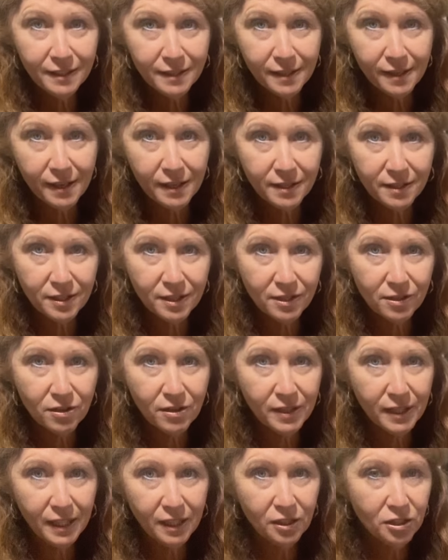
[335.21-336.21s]
So that's just
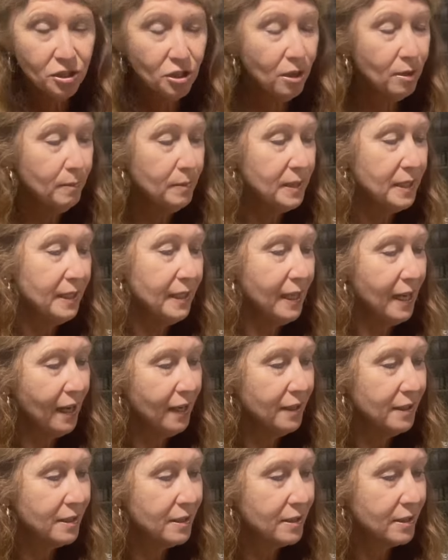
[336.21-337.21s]
gone in, chopped, and now
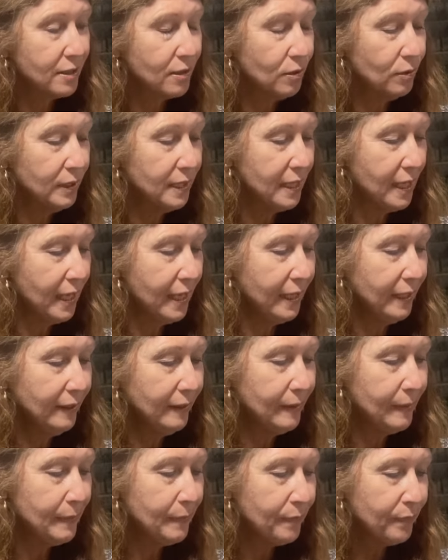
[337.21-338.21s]
it's sautéing.
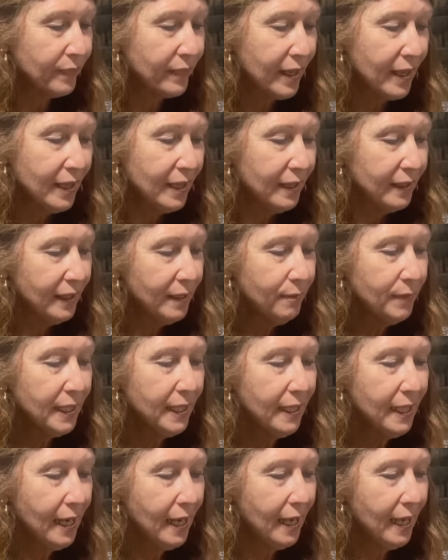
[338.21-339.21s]
And then we're going
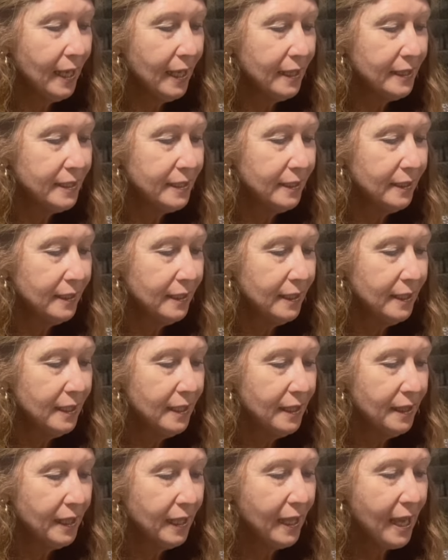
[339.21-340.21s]
to add
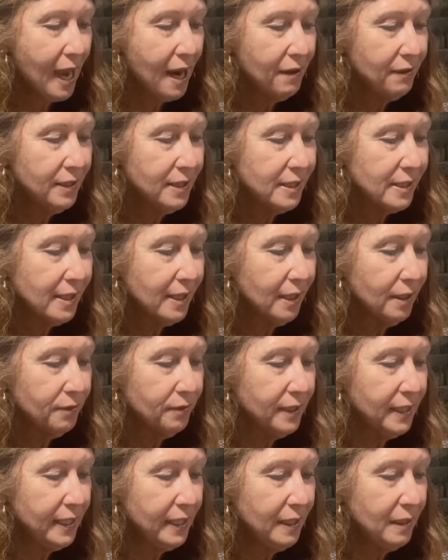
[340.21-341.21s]
the carrot,
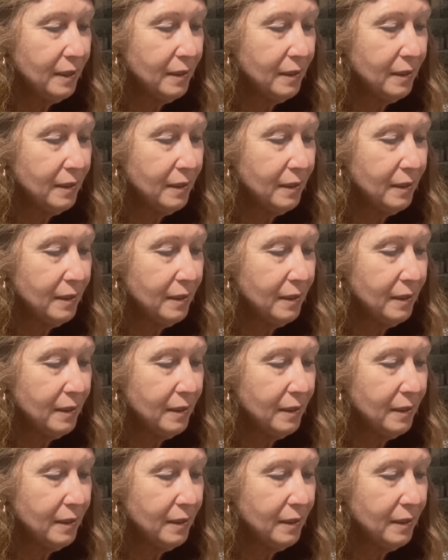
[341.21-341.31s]
celery,